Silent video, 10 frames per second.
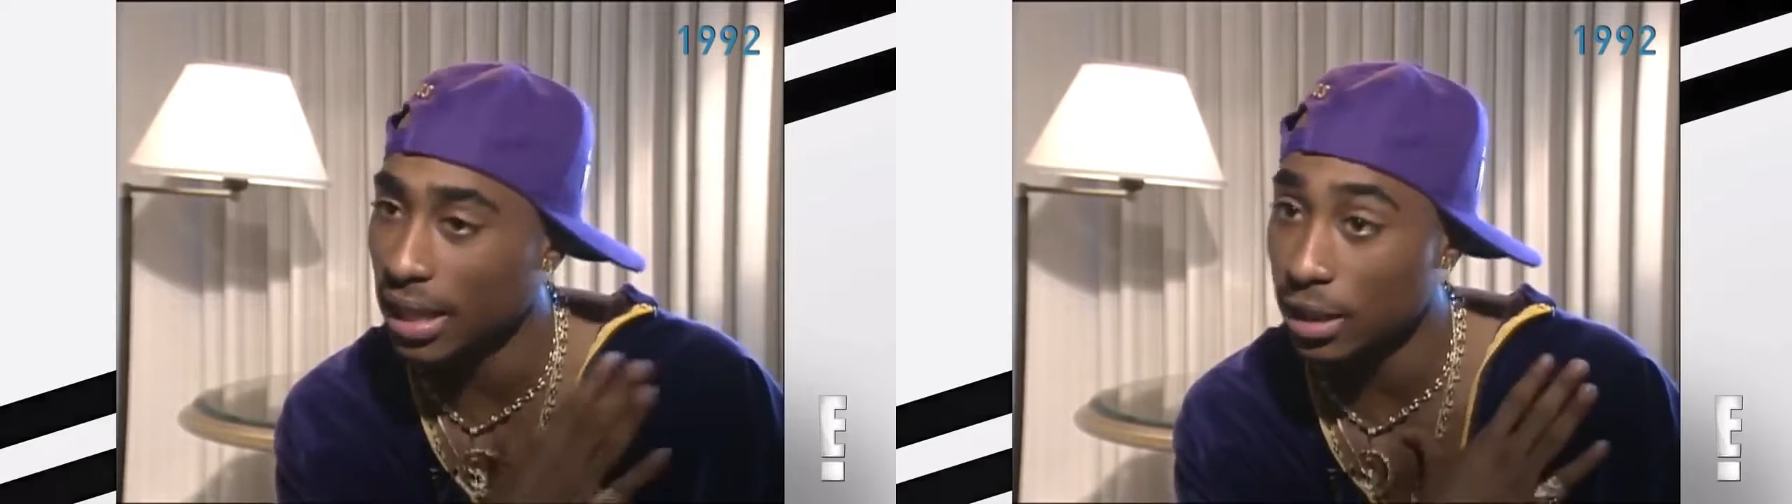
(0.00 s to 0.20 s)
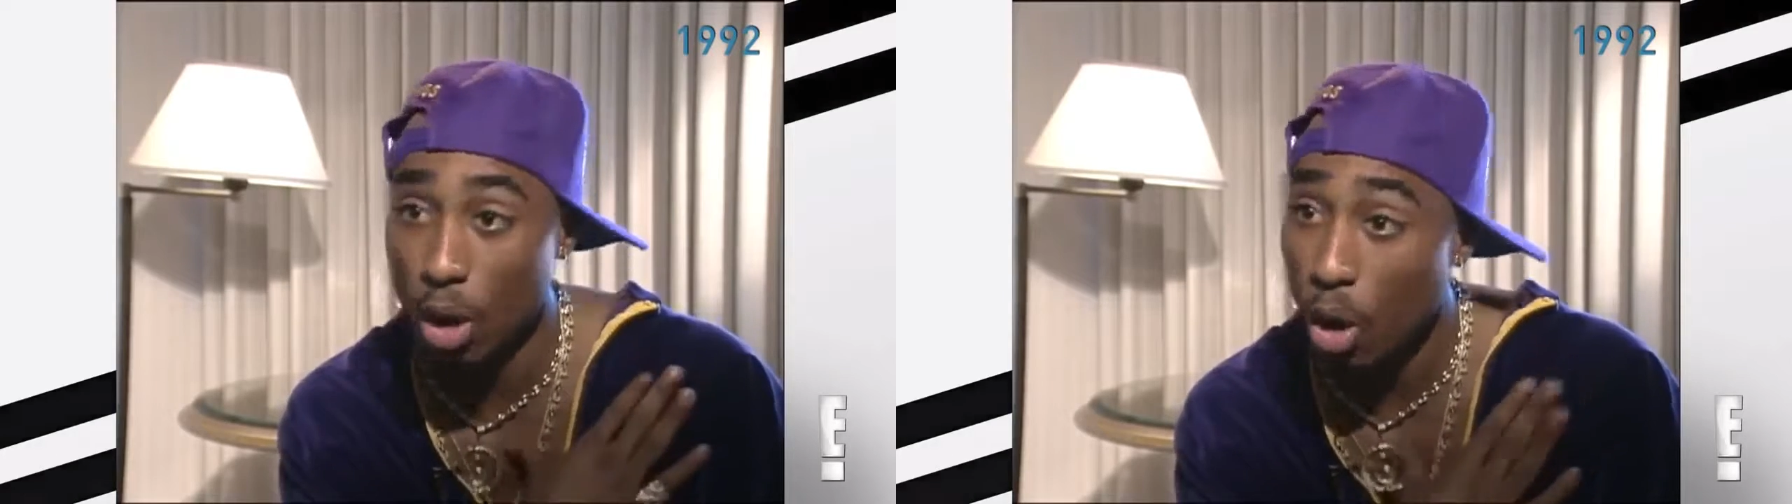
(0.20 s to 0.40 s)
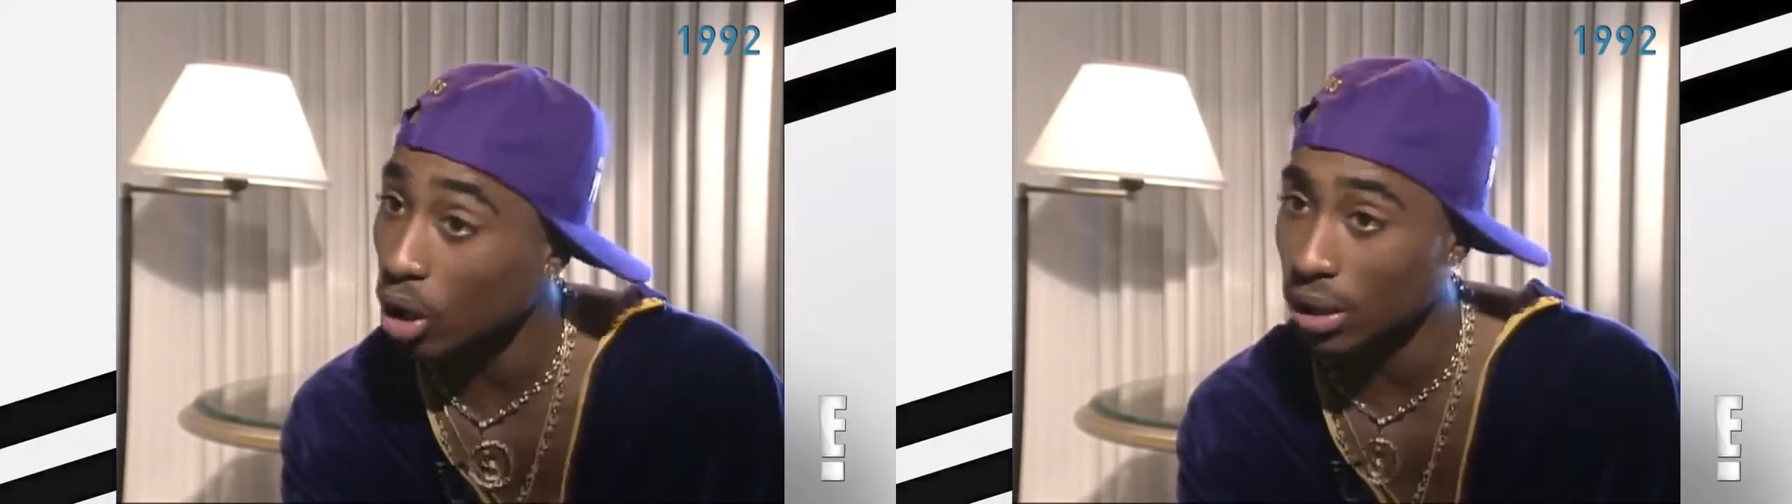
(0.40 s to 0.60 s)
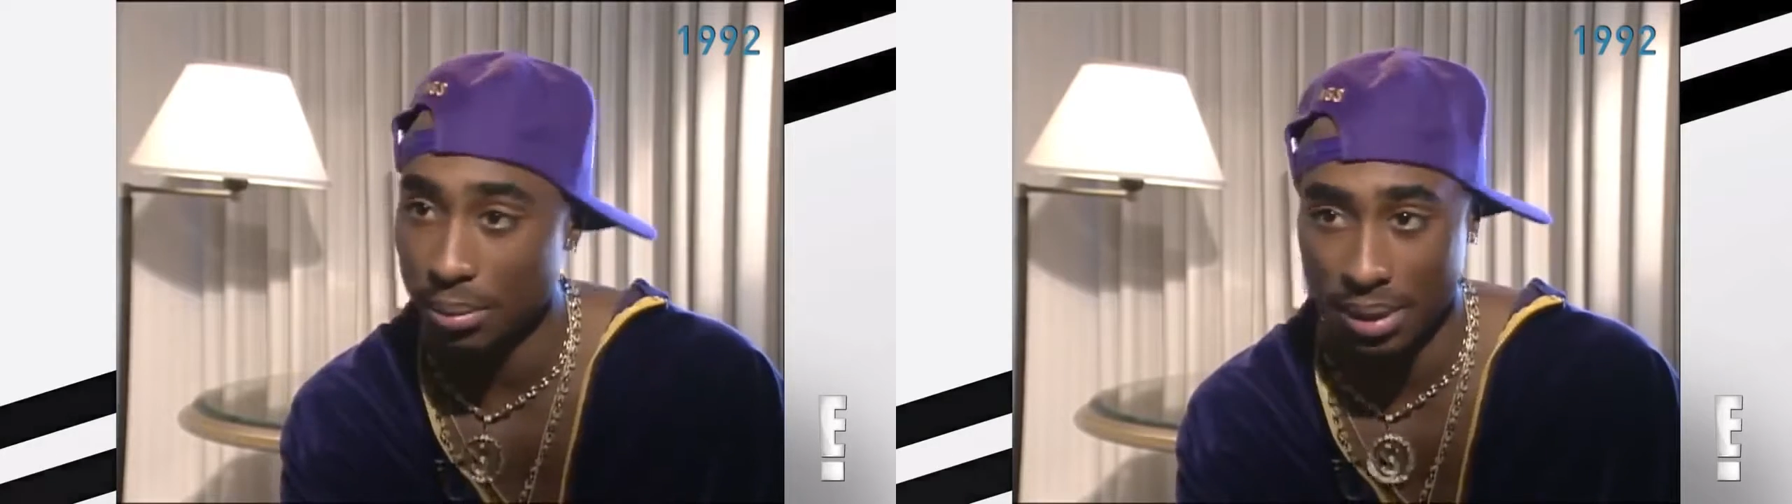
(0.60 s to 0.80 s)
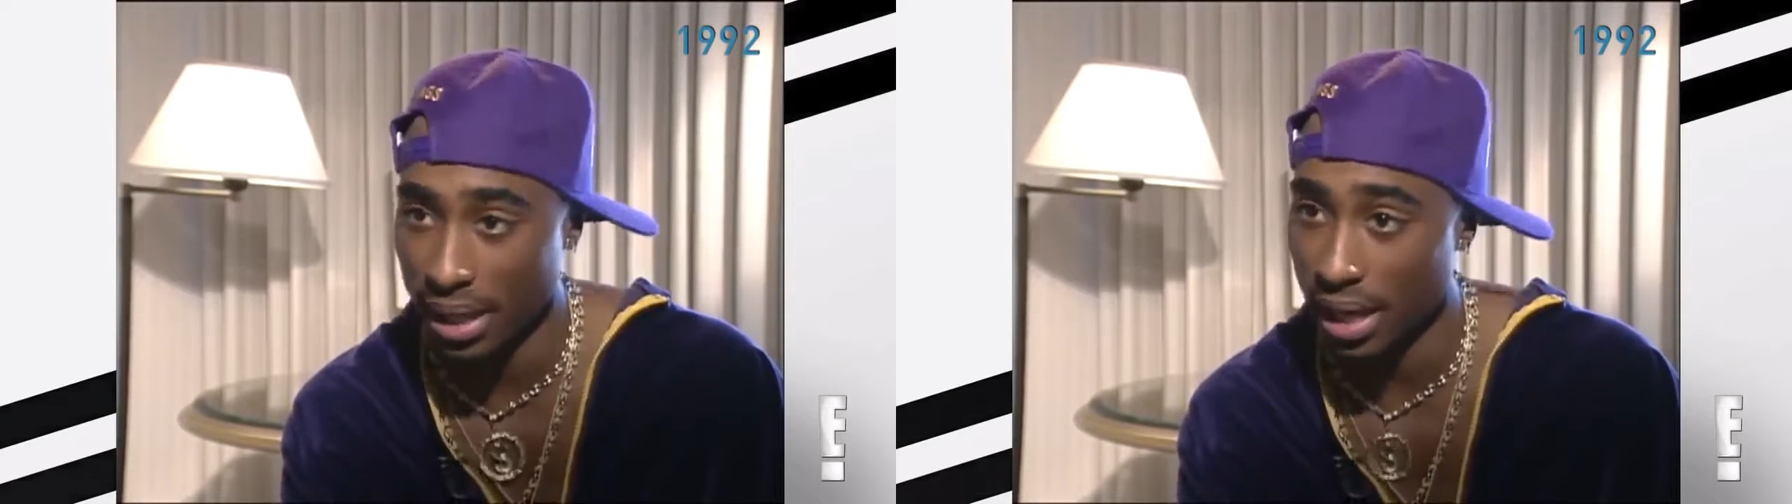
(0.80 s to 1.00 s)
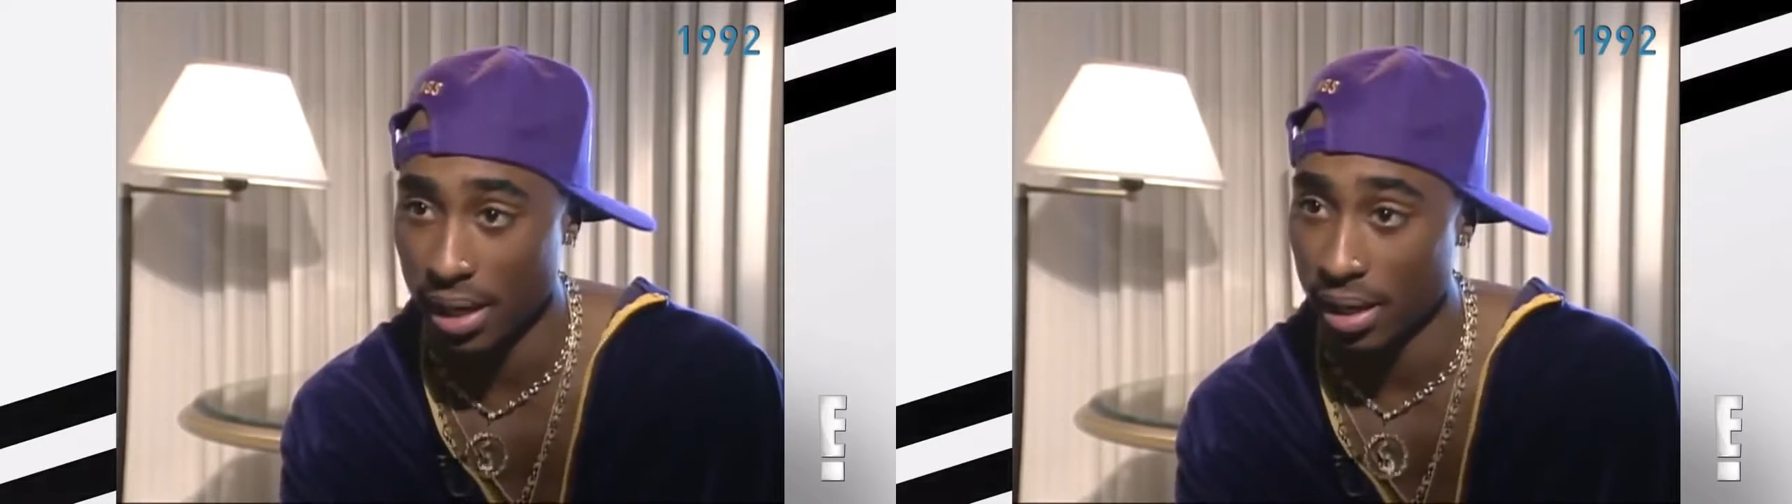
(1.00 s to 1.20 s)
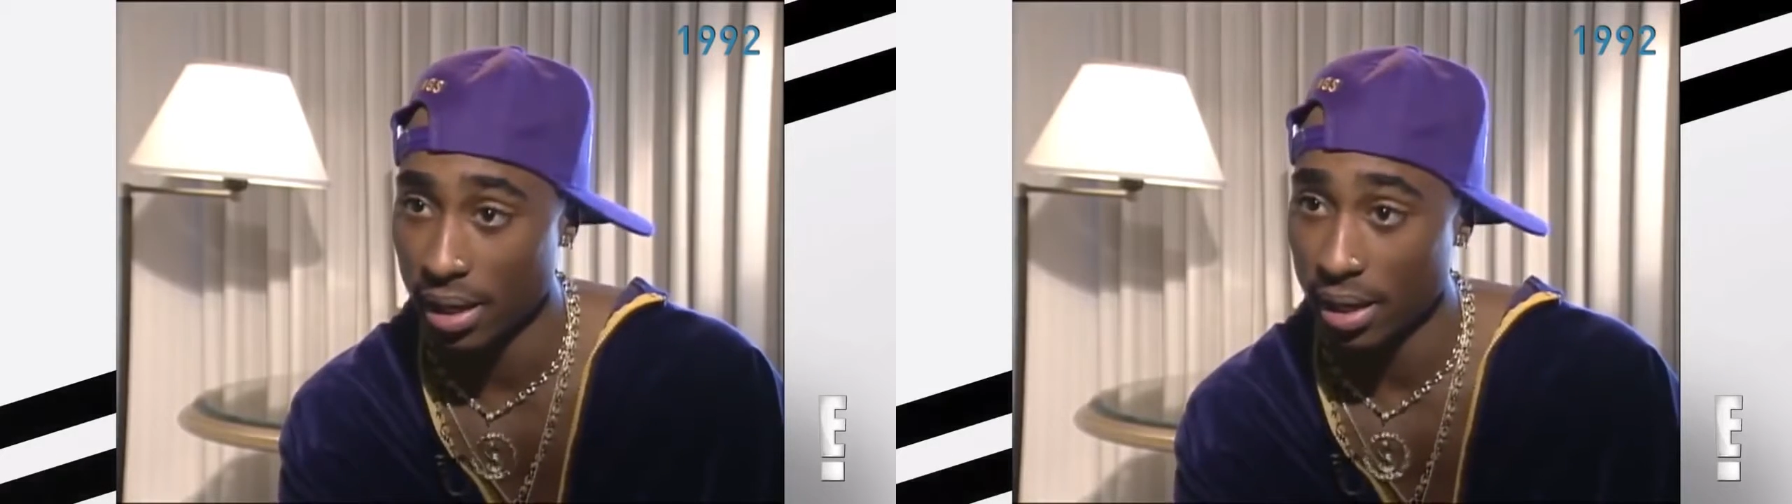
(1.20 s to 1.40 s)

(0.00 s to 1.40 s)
and that's all that I'm saying.